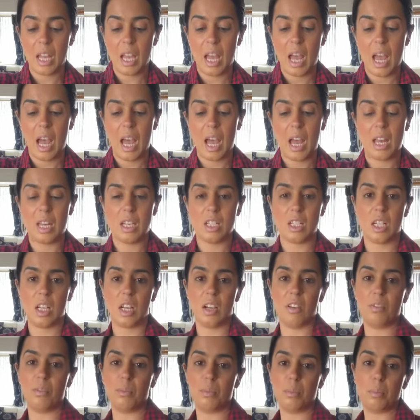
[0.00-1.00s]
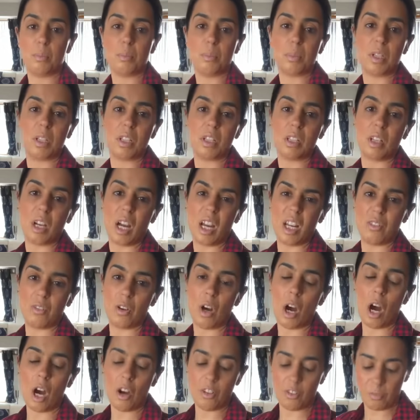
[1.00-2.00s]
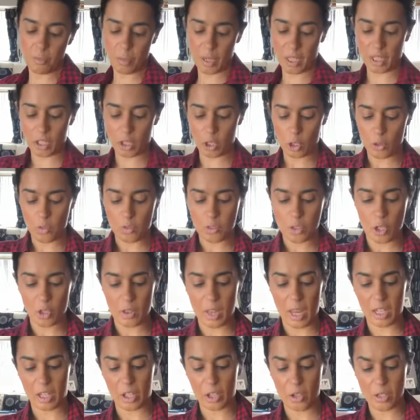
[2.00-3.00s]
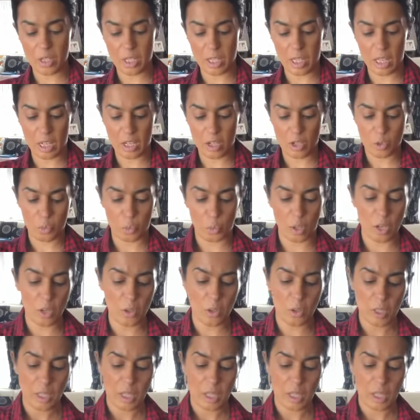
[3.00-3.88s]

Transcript: and I've kind of halved my cloves, so that goes in as well.